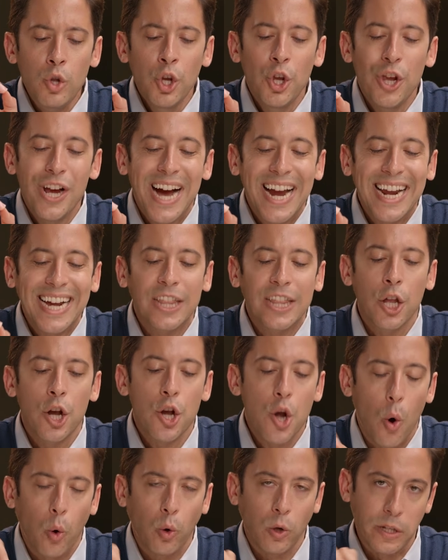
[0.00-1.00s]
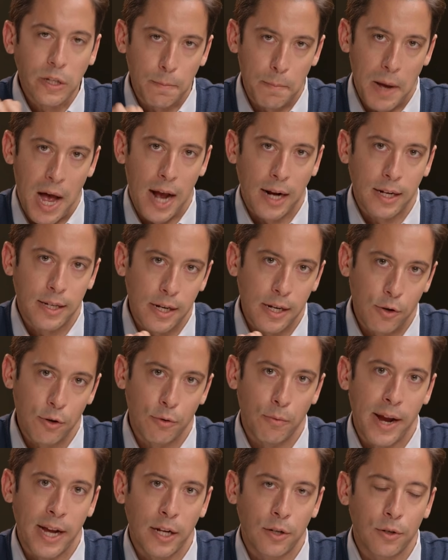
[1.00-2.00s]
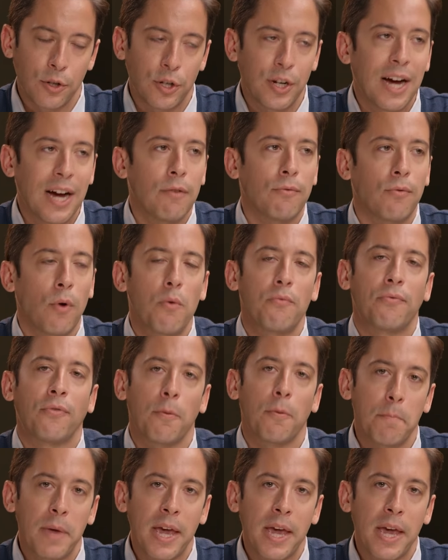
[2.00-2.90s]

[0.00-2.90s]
You got to get the Knowles box at Good Ranchers. You got to vote for